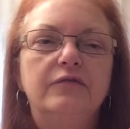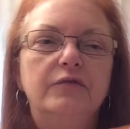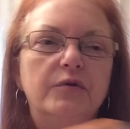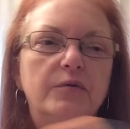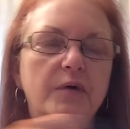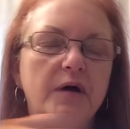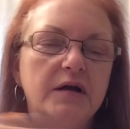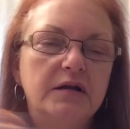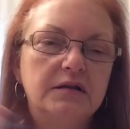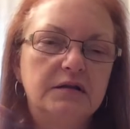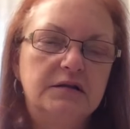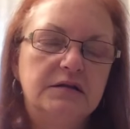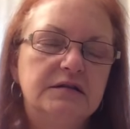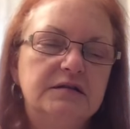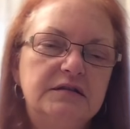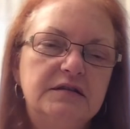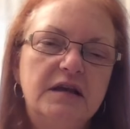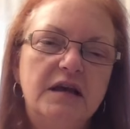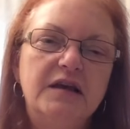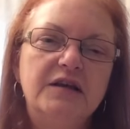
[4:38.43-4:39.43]
We want the
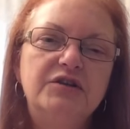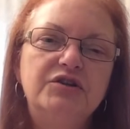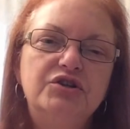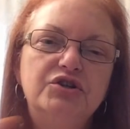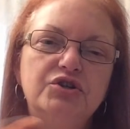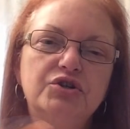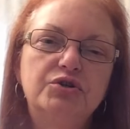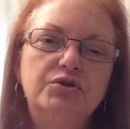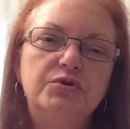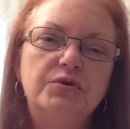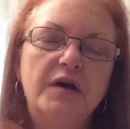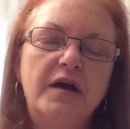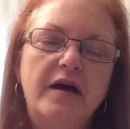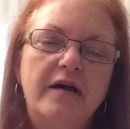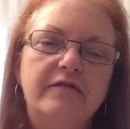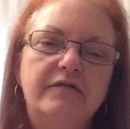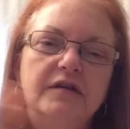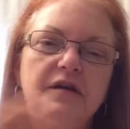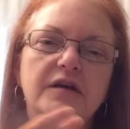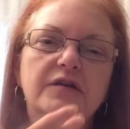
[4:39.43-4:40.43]
sage to
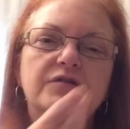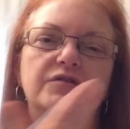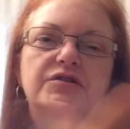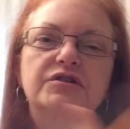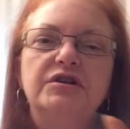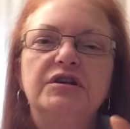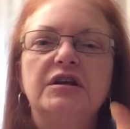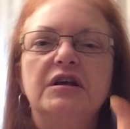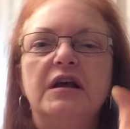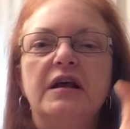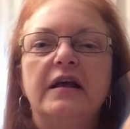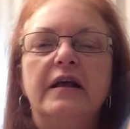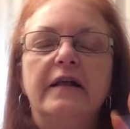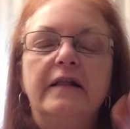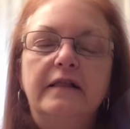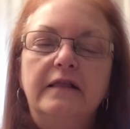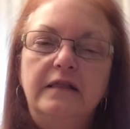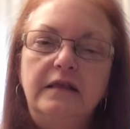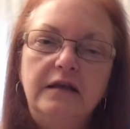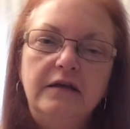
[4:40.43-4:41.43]
have the energy
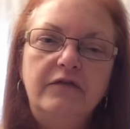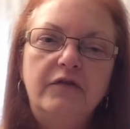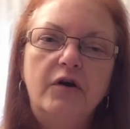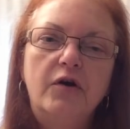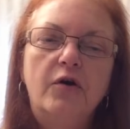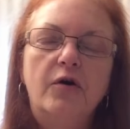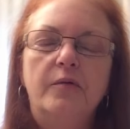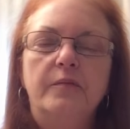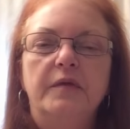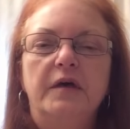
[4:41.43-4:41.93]
leave our home.